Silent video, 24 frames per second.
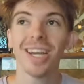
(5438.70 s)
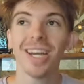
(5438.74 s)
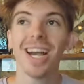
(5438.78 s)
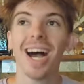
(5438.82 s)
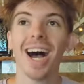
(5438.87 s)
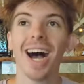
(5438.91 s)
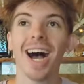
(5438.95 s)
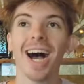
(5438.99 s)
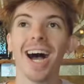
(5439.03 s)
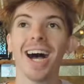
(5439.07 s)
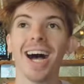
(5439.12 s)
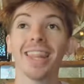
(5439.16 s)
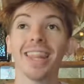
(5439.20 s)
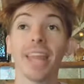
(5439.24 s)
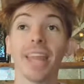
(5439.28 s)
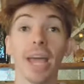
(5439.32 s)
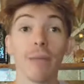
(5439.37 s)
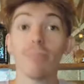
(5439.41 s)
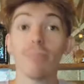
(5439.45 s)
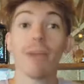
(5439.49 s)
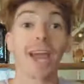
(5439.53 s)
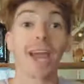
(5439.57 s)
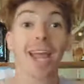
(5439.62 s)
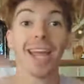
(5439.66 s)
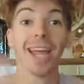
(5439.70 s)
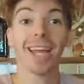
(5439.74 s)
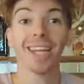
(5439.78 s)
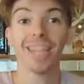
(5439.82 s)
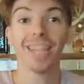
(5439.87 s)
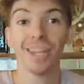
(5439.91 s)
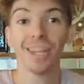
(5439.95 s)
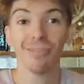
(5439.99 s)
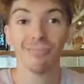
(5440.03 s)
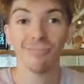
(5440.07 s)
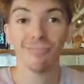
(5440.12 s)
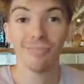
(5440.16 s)
uh, they may end
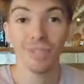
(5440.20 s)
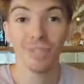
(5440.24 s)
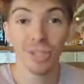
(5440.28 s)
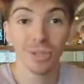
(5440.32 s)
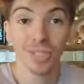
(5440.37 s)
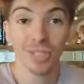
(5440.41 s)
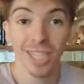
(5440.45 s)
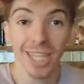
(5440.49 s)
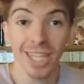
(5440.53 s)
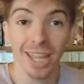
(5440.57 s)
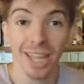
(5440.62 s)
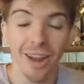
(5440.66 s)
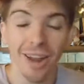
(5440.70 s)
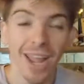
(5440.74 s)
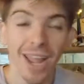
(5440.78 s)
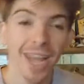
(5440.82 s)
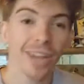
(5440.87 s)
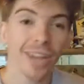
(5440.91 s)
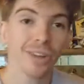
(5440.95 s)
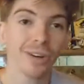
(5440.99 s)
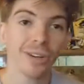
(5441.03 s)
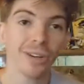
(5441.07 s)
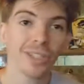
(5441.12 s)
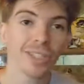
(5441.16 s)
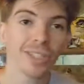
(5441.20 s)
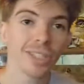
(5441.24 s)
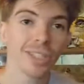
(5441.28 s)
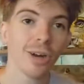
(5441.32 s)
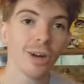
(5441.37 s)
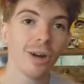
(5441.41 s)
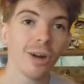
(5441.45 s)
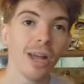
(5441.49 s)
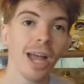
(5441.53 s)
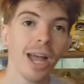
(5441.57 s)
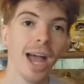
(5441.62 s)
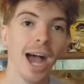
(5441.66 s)
up using that handle. So
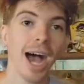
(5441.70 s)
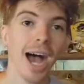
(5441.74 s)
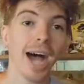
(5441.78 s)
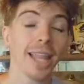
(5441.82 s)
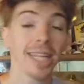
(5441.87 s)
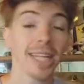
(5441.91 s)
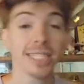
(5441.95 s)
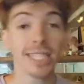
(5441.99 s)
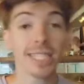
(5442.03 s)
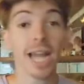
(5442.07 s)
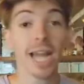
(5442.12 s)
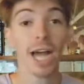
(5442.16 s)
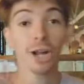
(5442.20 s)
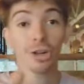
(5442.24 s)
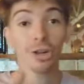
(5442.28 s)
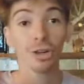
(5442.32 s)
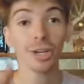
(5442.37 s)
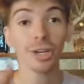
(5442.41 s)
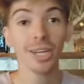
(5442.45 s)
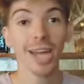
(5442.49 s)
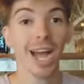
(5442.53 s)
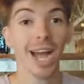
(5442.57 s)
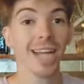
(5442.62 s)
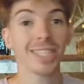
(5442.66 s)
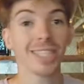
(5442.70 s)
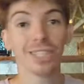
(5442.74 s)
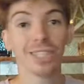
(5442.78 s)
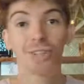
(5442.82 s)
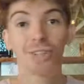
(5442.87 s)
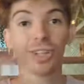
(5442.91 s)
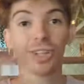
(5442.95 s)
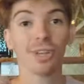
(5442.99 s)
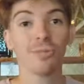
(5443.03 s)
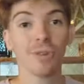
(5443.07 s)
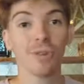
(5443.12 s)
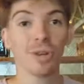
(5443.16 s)
uh, that's not good. I
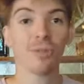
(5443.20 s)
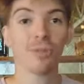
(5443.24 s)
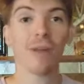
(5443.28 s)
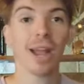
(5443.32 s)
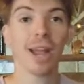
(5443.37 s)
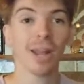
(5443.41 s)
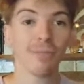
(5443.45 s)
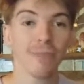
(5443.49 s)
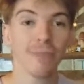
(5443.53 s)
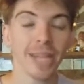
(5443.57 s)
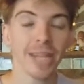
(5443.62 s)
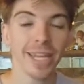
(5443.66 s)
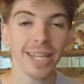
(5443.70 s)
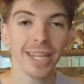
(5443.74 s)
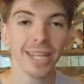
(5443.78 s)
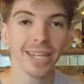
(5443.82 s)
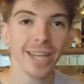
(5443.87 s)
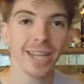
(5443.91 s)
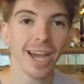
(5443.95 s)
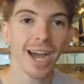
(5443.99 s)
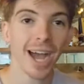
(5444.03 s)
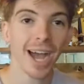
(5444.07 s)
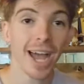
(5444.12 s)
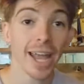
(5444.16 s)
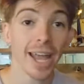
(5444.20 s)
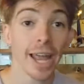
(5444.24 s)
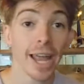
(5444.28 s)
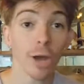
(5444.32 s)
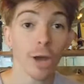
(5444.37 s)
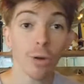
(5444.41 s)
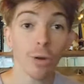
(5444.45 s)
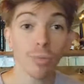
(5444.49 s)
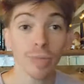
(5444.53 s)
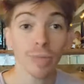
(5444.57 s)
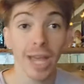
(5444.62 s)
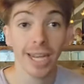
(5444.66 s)
certainly wouldn't recommend it, uh, and I
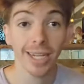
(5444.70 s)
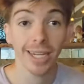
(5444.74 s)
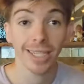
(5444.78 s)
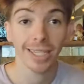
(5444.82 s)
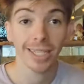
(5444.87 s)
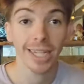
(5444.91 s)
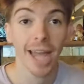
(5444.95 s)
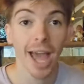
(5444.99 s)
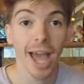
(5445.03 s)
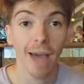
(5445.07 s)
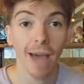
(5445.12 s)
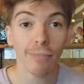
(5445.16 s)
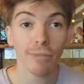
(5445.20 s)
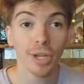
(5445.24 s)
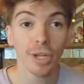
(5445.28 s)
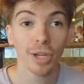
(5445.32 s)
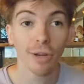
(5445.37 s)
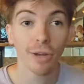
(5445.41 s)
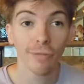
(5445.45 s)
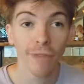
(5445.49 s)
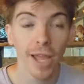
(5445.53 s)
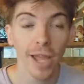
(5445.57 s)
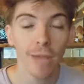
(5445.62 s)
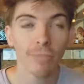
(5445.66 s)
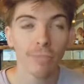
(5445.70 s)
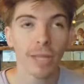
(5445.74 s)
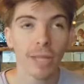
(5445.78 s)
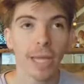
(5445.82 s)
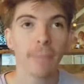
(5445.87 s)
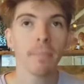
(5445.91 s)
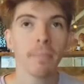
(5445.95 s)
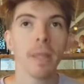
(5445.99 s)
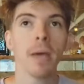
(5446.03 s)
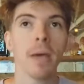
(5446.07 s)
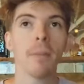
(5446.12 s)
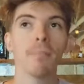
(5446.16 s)
hope that doesn't happen to your family.
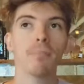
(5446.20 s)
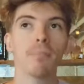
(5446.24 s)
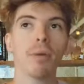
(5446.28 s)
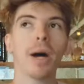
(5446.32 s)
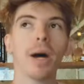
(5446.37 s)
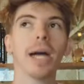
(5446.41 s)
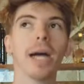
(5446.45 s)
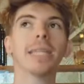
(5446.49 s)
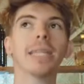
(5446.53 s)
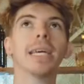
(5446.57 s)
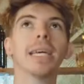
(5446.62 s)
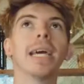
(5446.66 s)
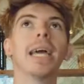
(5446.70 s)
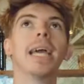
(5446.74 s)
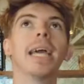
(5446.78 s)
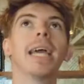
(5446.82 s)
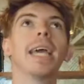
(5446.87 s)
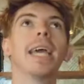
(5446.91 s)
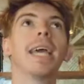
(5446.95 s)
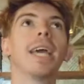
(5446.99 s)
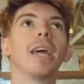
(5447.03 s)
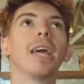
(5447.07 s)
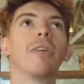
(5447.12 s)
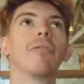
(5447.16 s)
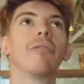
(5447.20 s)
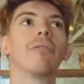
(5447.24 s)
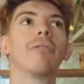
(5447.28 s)
But if